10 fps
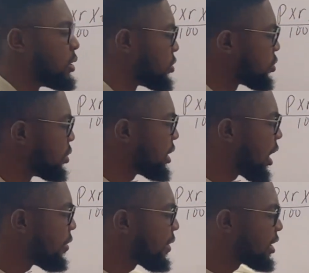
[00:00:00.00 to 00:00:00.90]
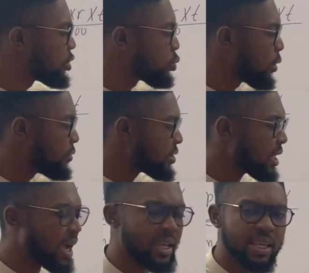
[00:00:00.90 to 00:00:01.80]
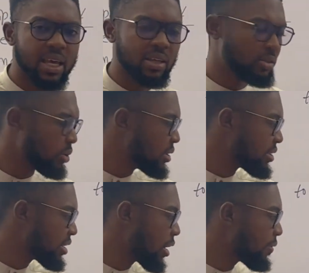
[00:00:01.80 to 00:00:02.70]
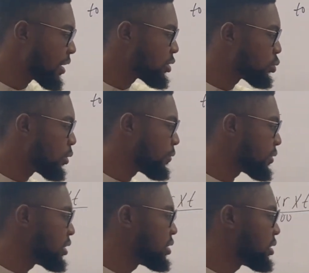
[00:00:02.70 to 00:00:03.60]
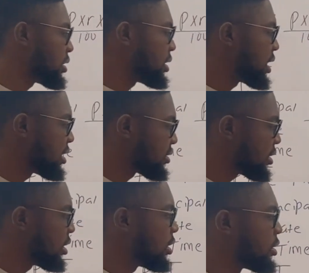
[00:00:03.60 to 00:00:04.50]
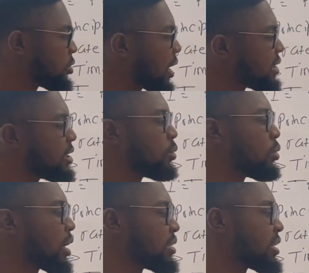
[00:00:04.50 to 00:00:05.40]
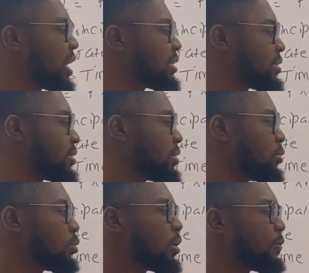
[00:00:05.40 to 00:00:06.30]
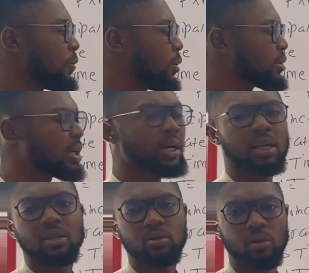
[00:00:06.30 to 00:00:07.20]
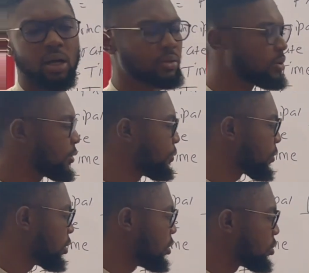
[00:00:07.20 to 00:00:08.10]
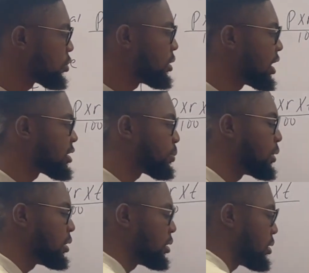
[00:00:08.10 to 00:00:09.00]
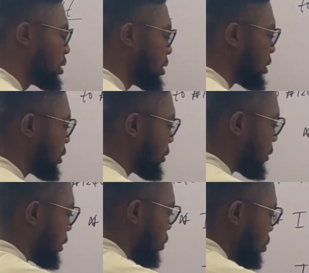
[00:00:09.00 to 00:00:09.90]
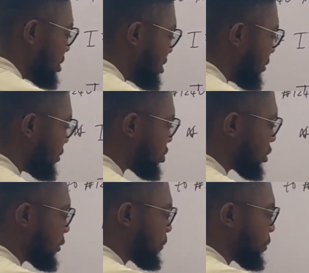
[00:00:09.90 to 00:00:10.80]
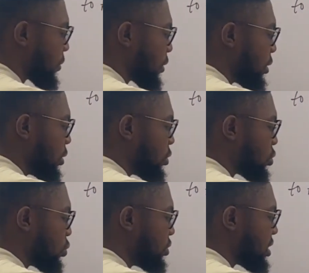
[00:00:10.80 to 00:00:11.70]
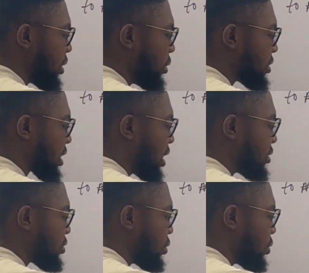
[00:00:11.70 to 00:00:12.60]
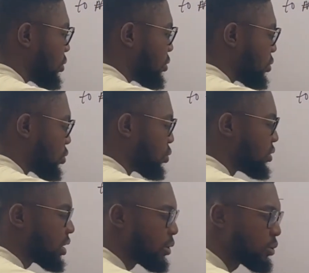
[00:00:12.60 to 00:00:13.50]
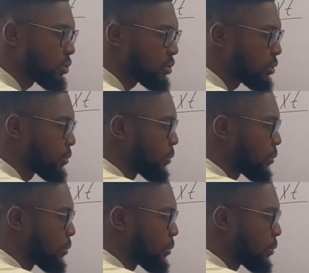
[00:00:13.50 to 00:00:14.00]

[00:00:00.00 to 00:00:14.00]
So 9 over 12 is 9 years. So this is 9 over 12 in years. So I think we can start looking for what can cancel out. So let's play with division. Two zeros cancel two zeros.